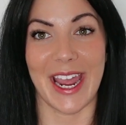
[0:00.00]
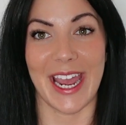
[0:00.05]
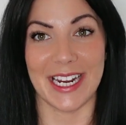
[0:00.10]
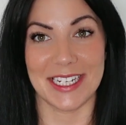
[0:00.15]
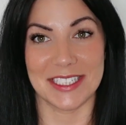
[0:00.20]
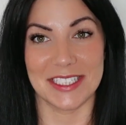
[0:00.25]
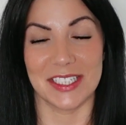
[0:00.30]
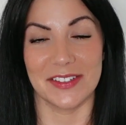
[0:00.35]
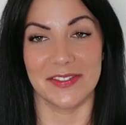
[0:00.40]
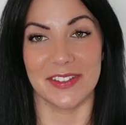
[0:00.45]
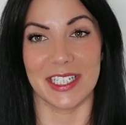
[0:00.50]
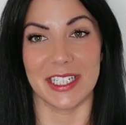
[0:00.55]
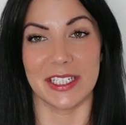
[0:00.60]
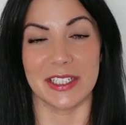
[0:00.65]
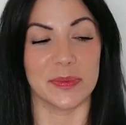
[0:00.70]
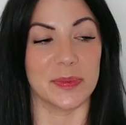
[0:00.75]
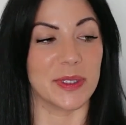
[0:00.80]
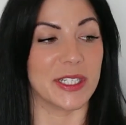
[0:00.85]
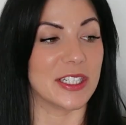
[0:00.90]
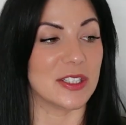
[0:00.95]

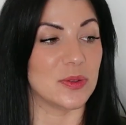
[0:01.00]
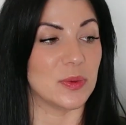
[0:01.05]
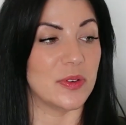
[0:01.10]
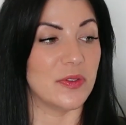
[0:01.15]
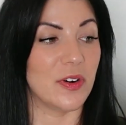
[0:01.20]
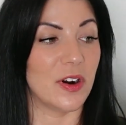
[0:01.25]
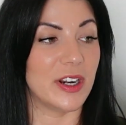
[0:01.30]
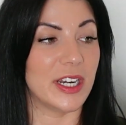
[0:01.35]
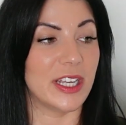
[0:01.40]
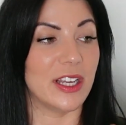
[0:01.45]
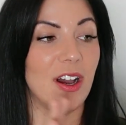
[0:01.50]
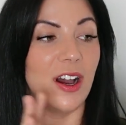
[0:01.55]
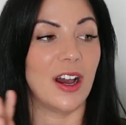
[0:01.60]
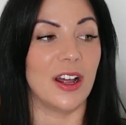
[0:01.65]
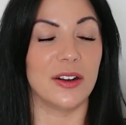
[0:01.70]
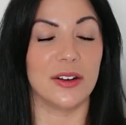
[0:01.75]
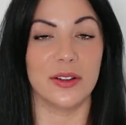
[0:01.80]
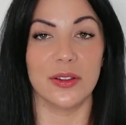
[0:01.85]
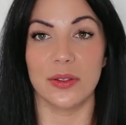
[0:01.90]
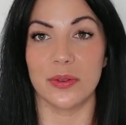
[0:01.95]
activities because we've already
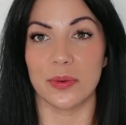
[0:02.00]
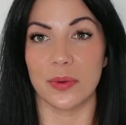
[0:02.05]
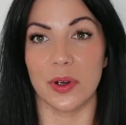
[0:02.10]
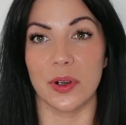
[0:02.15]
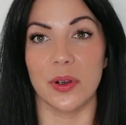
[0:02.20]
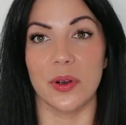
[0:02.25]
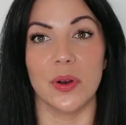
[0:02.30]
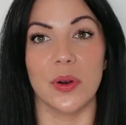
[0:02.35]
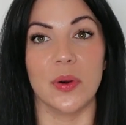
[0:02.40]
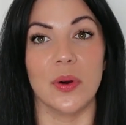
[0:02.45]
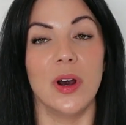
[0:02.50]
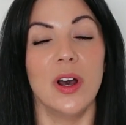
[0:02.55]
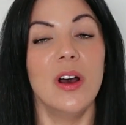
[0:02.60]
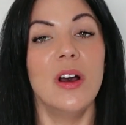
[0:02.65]
gone through